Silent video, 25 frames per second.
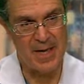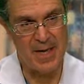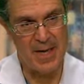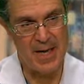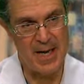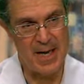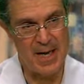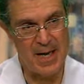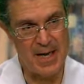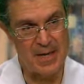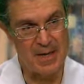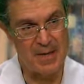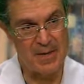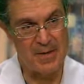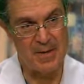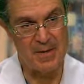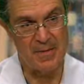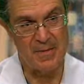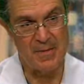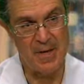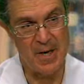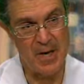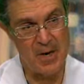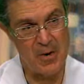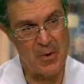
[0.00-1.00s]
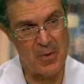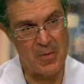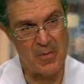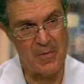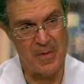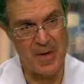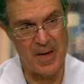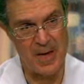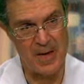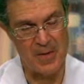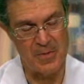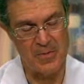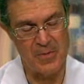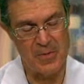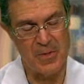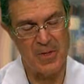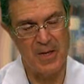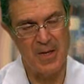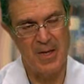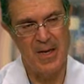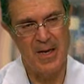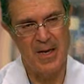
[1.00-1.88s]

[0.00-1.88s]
and narrowed valves.